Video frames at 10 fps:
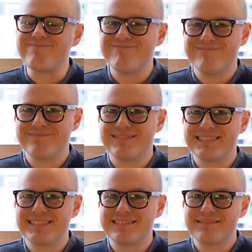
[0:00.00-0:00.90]

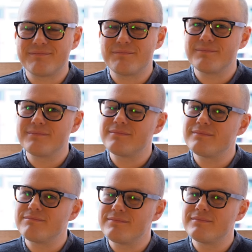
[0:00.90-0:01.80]

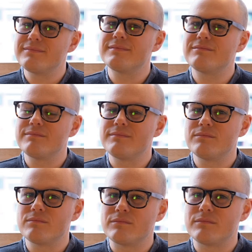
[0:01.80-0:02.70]

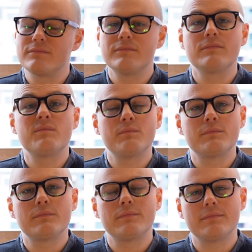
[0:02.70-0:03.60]

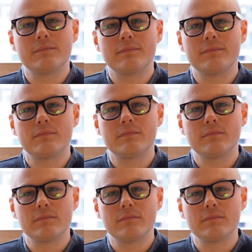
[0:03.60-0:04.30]
(not speaking)